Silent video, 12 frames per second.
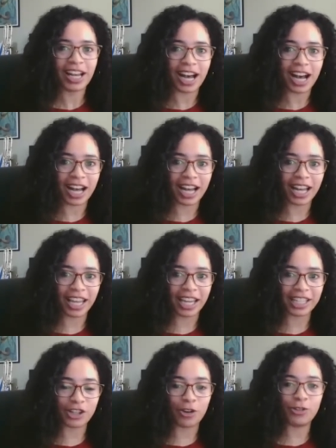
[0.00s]

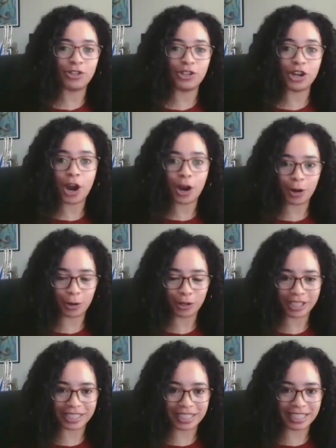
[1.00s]
I don't
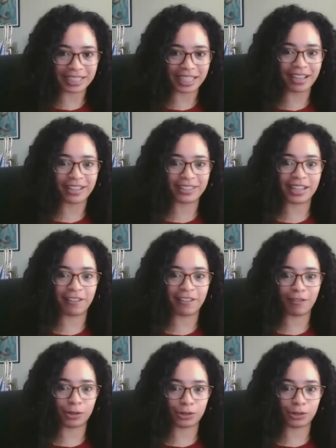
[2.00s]
know the details of if
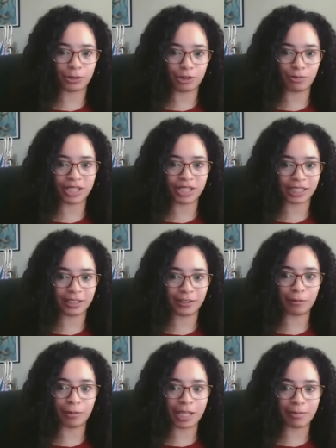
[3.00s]
mosasaurs protected
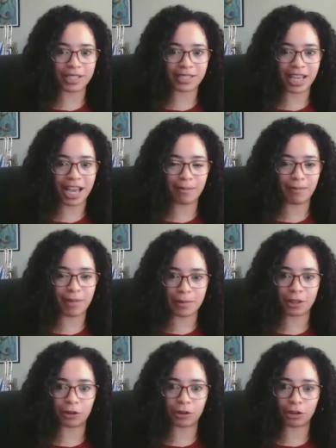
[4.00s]
their babies at
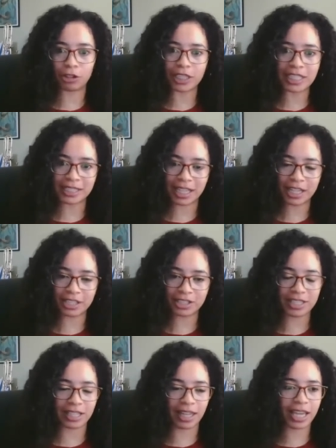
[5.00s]
maybe the early
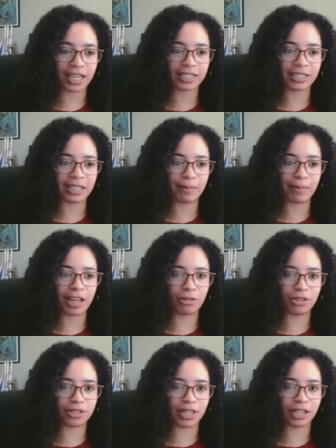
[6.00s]
stages, like some
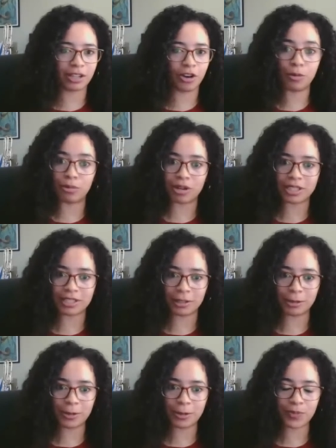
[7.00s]
animals like cobras
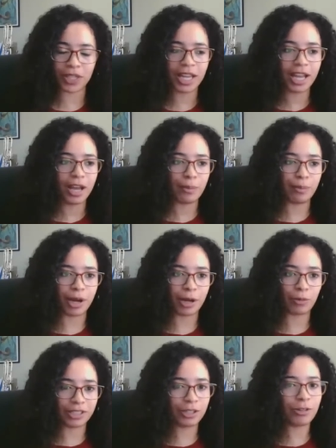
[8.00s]
do,
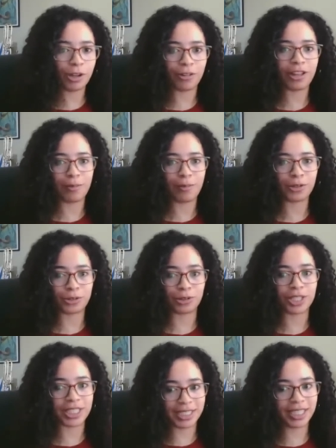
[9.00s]
but we do know that
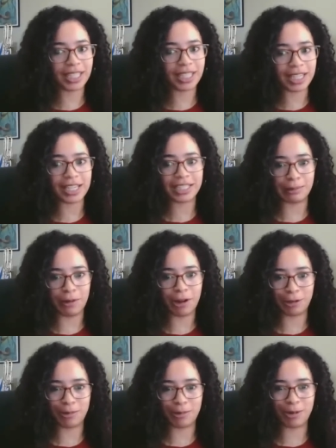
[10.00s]
mosasaurs did eat
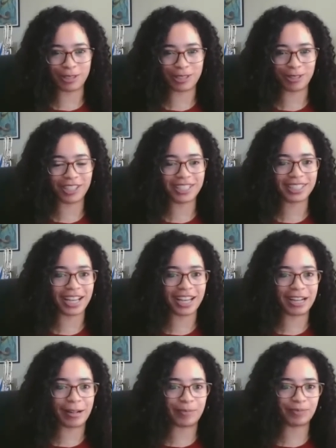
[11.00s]
smaller mosasaurs.
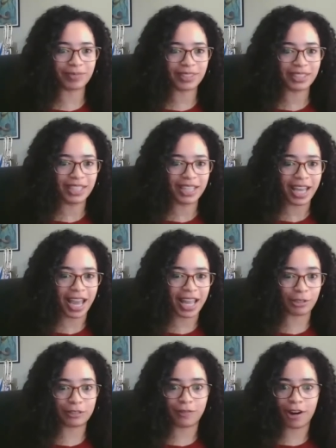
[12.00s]
And
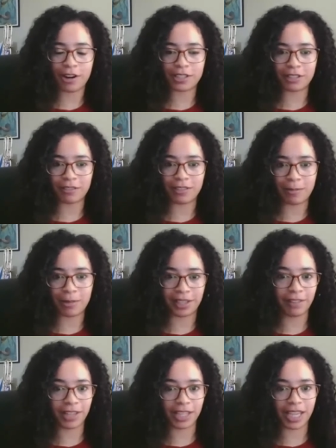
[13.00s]
so as far as if they
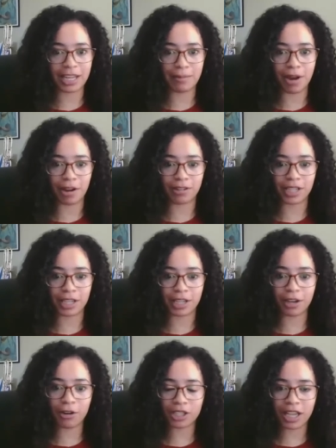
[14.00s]
behaved like any modern day
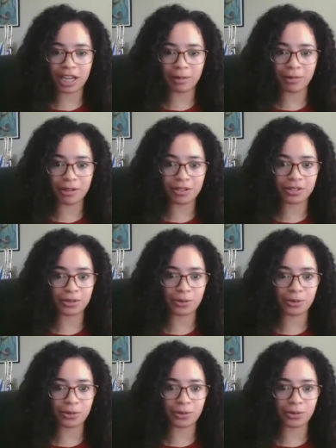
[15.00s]
ocean animals,